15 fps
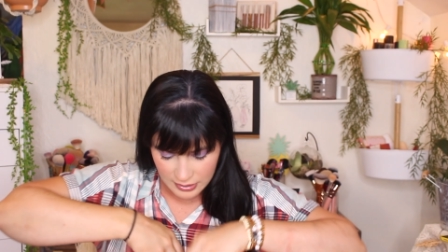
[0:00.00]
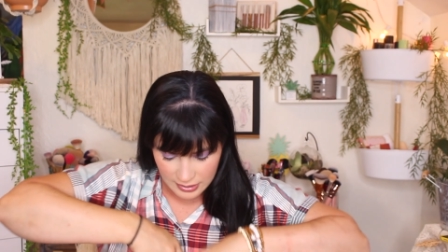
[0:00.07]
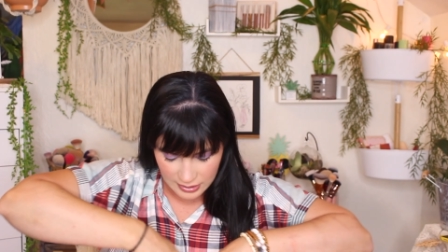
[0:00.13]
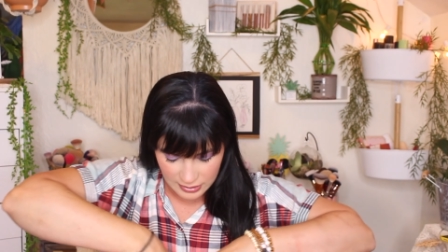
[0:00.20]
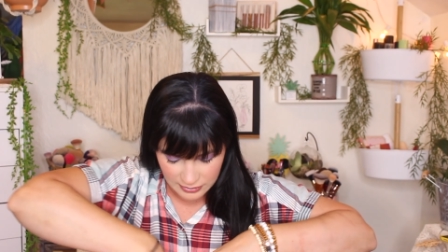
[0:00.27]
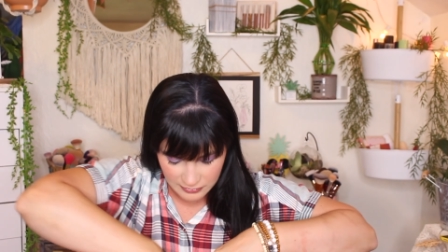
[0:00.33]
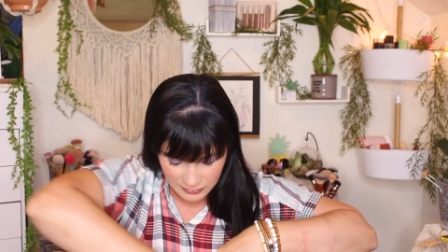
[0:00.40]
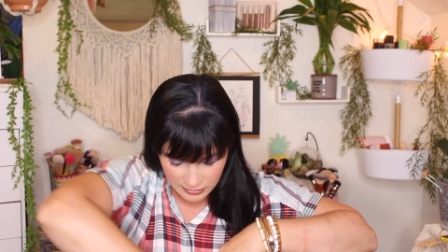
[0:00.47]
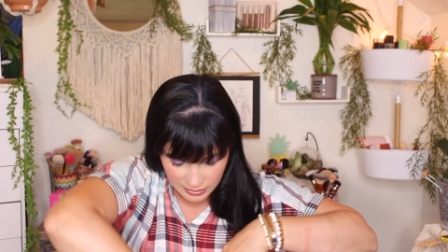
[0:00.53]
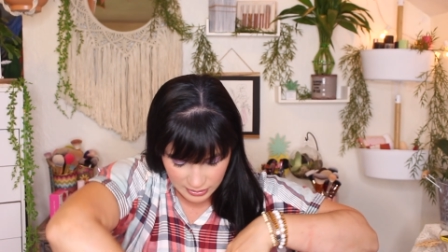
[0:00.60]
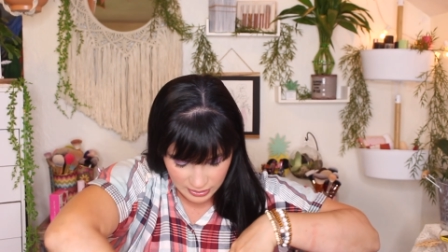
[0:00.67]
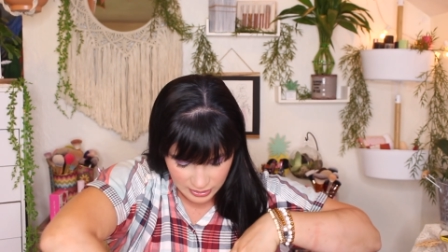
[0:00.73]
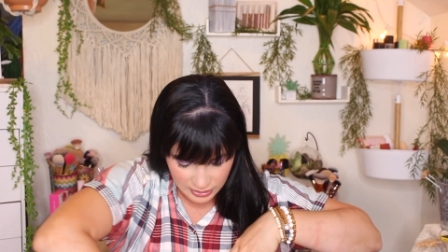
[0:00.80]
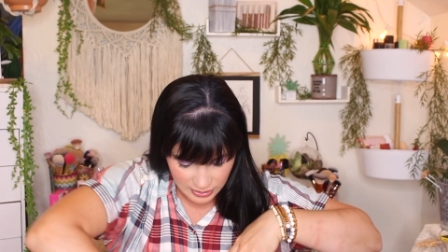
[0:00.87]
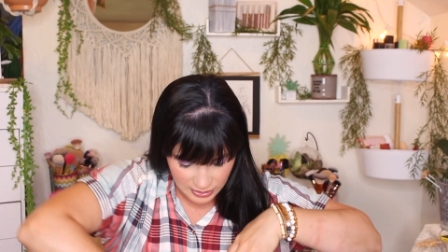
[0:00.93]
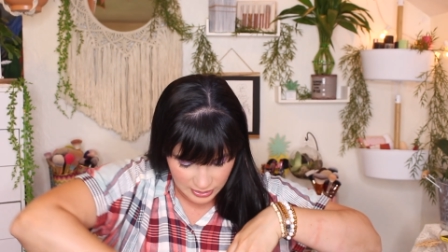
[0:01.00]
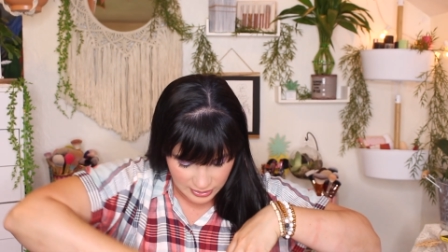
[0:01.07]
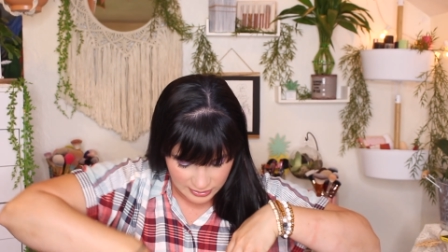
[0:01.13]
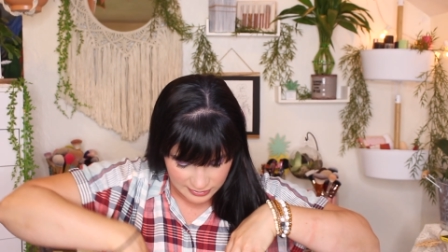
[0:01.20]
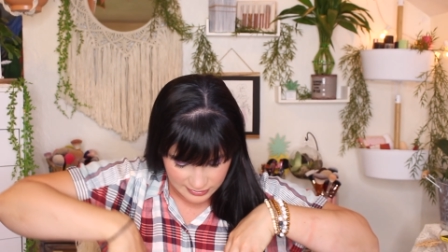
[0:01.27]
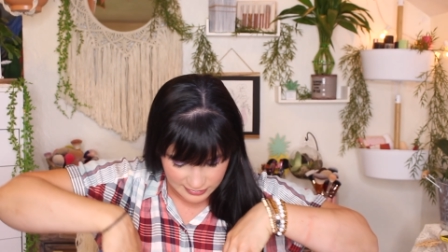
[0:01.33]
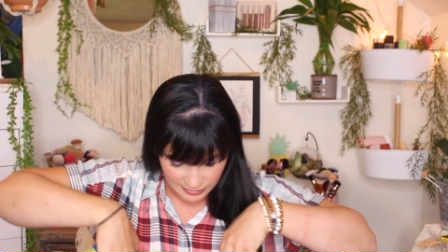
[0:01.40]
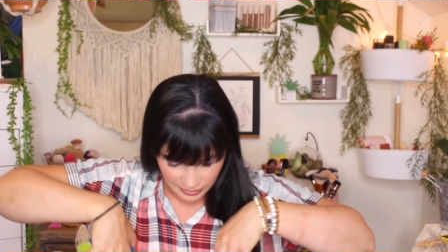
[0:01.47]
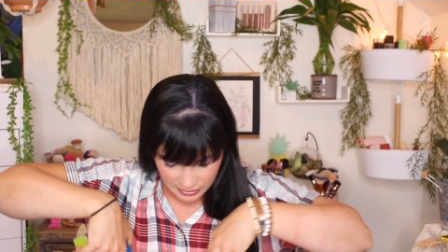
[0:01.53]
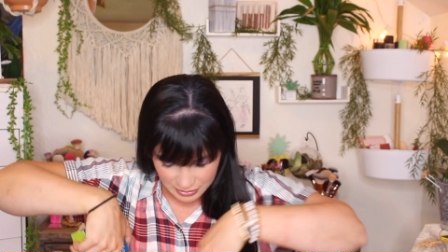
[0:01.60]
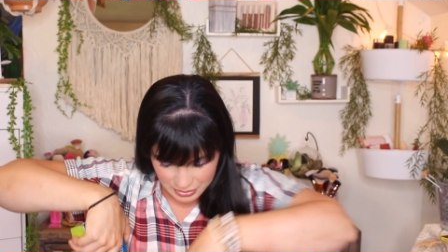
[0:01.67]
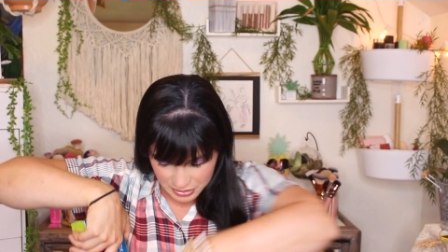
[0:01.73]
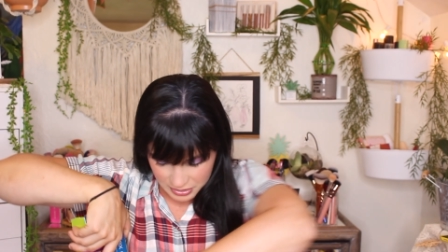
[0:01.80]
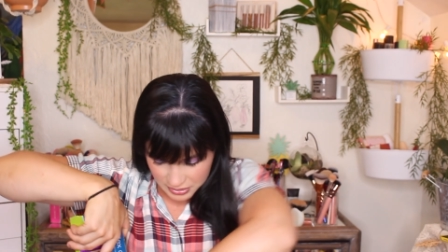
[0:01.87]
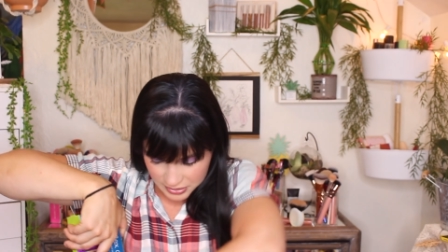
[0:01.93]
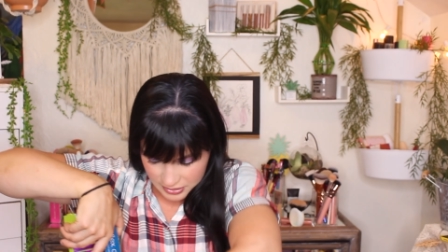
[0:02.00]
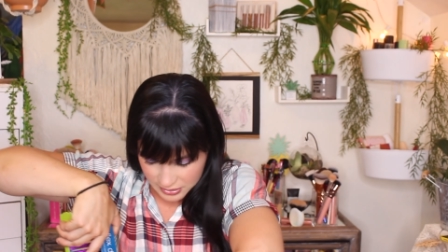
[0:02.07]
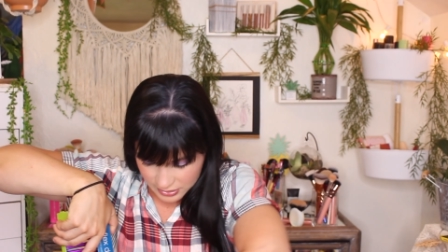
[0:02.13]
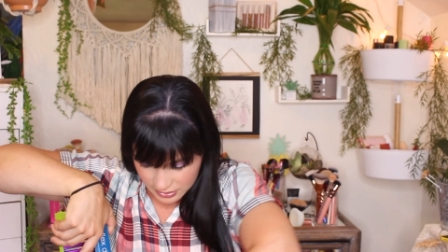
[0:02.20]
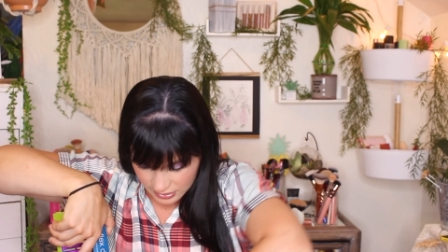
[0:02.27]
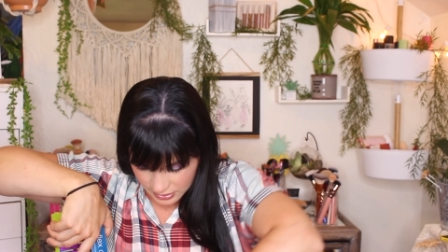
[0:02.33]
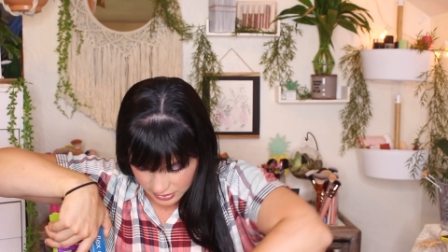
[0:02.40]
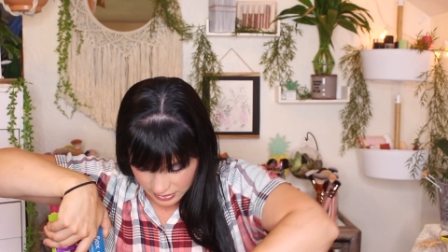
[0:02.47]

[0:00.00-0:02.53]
things from the clearance section.